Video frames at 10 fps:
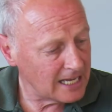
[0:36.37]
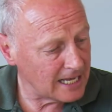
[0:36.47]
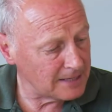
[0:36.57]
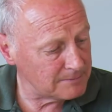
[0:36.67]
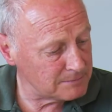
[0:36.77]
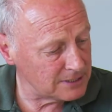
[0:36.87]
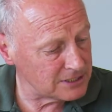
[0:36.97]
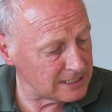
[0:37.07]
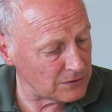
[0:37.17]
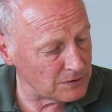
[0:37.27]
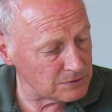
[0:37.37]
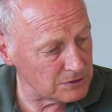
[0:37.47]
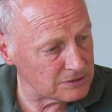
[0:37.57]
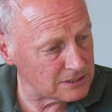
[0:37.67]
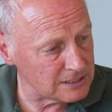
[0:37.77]
But I say now I'm
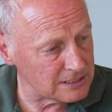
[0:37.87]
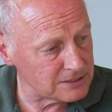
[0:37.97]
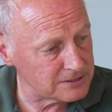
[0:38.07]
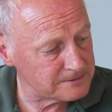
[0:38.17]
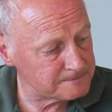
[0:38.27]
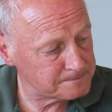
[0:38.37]
using this.